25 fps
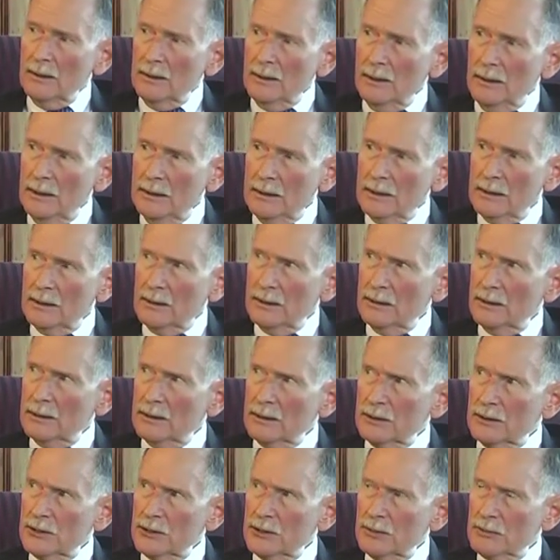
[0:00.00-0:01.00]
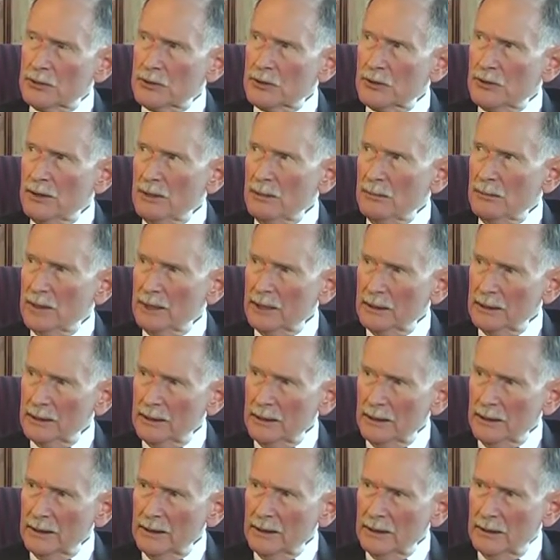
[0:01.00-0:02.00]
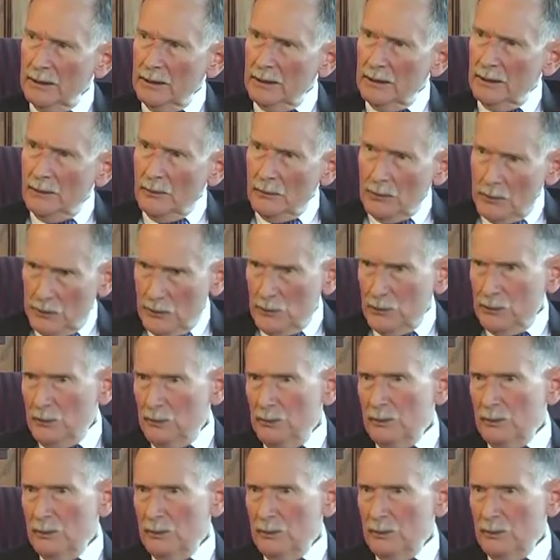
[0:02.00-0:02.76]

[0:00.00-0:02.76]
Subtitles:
the Ship Street building, which